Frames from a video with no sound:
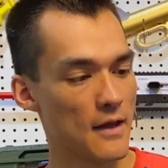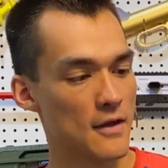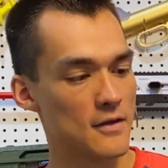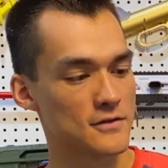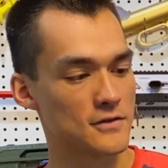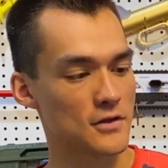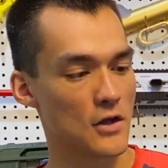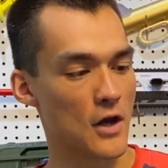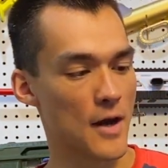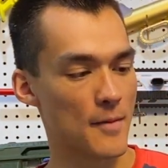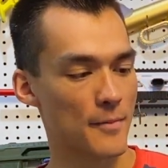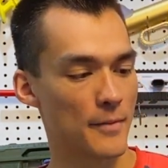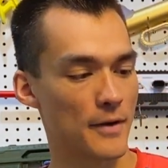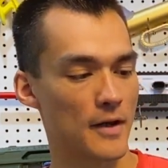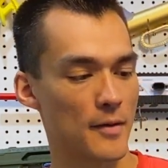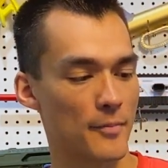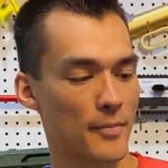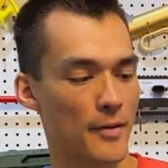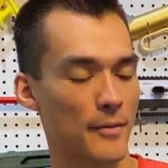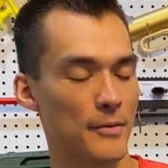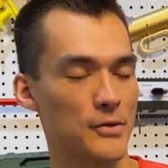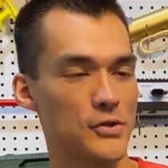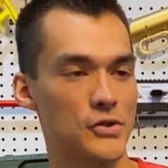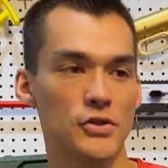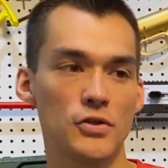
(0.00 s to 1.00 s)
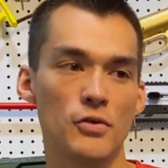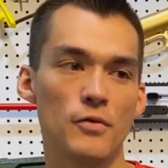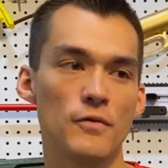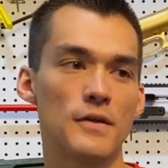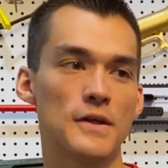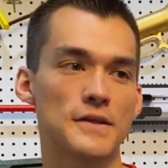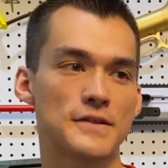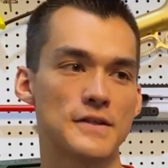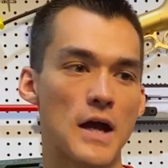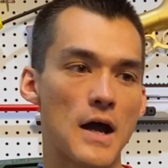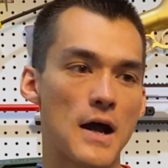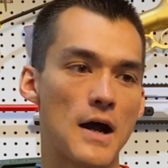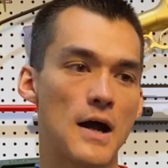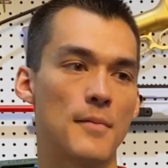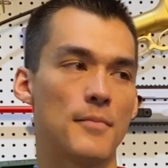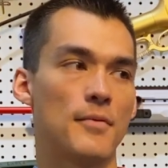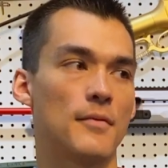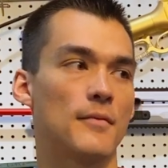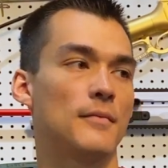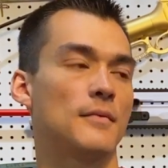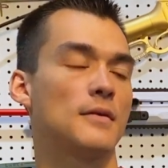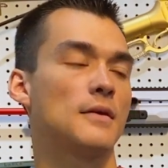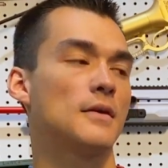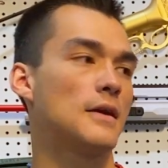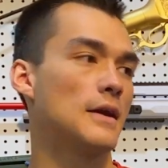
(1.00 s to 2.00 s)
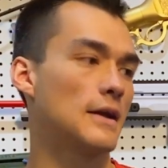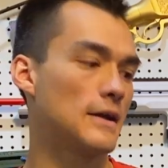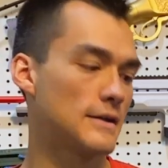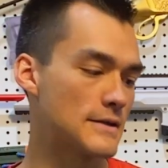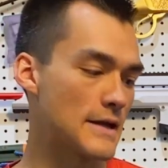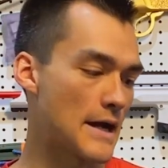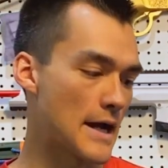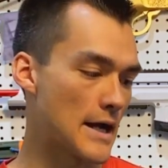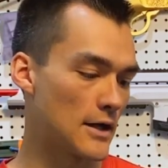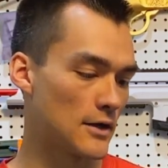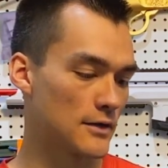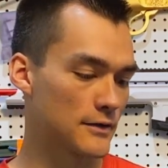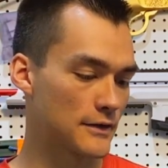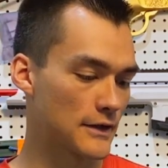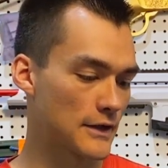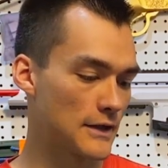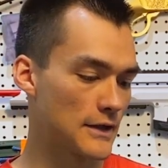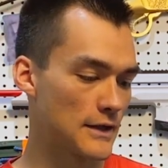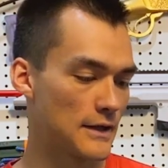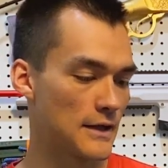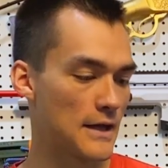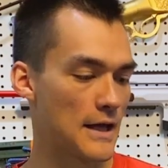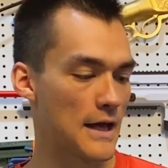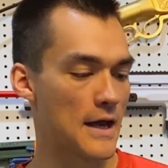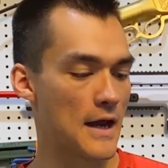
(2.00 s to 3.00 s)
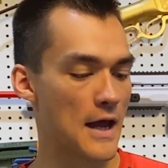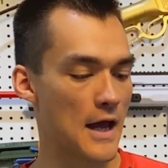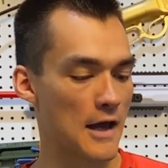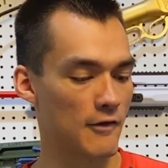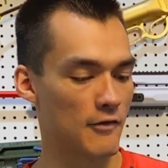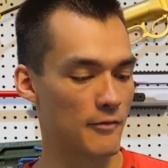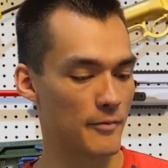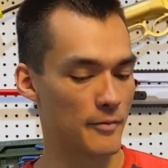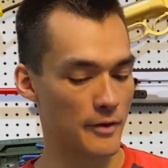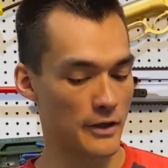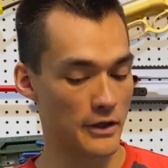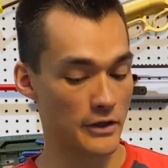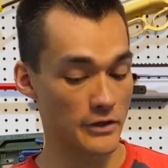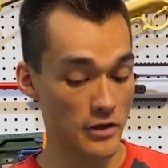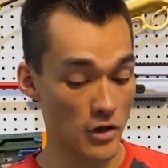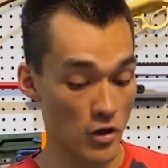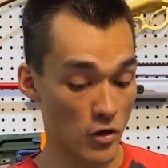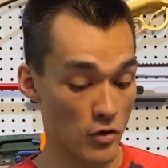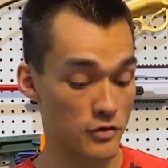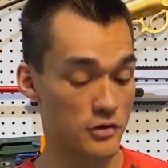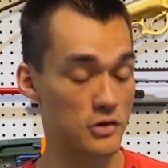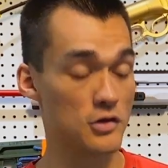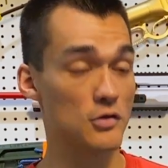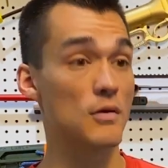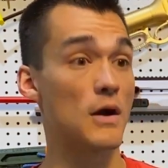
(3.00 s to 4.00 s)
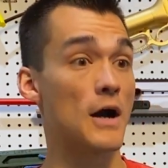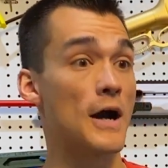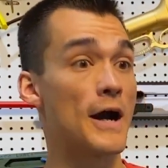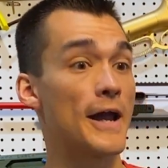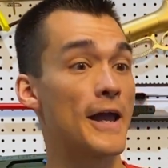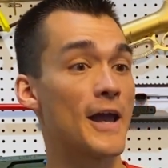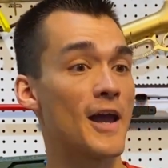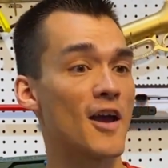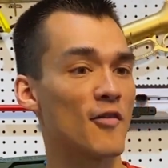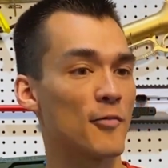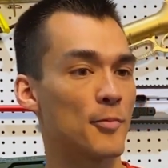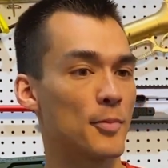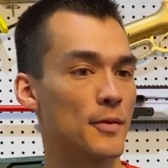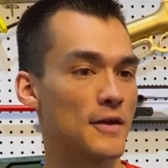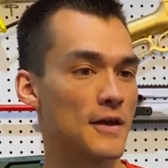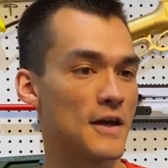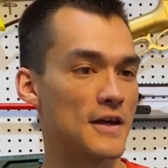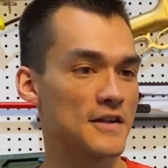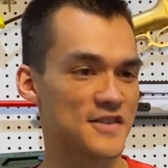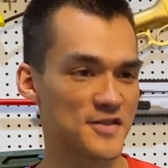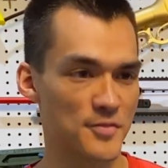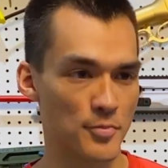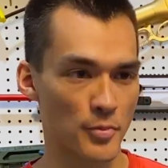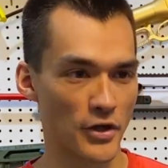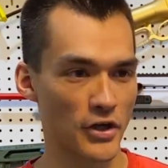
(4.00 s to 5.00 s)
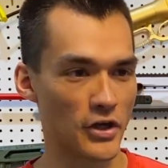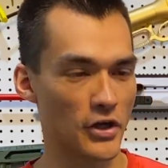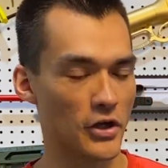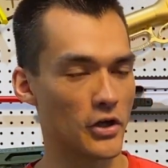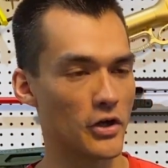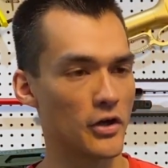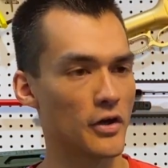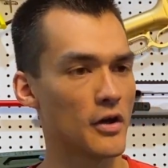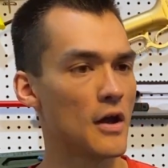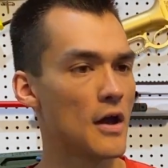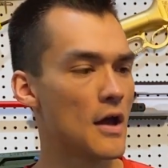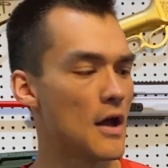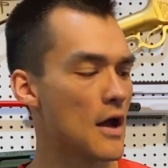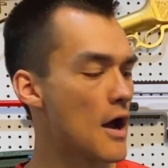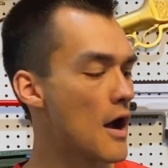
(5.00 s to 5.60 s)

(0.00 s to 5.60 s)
So I'm gonna probably tune this up, get it dialed in, and have it be a go-to high FPS Springer.